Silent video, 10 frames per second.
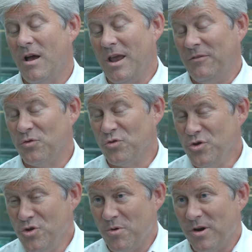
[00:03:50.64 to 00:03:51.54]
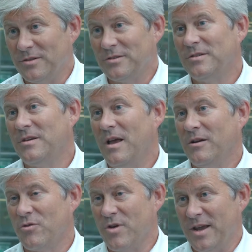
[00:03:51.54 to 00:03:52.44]
If you're numerate,
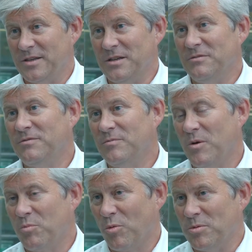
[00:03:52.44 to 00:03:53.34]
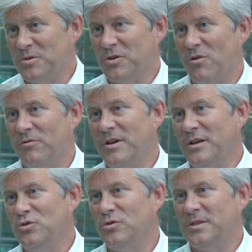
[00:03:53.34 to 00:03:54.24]
creative, a problem solver,
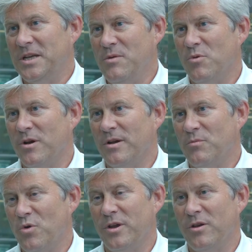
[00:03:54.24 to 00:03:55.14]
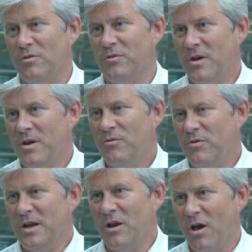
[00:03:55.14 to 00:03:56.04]
enjoy teamwork and working on
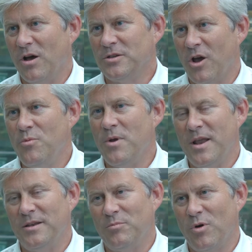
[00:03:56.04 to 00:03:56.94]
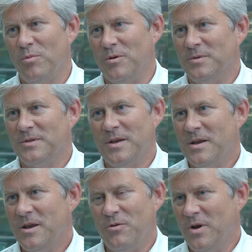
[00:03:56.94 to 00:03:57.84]
really large, open-ended problems,
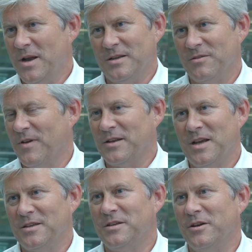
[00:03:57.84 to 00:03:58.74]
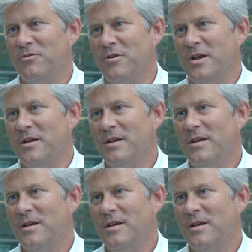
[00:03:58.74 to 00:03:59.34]
it really is a fantastic career,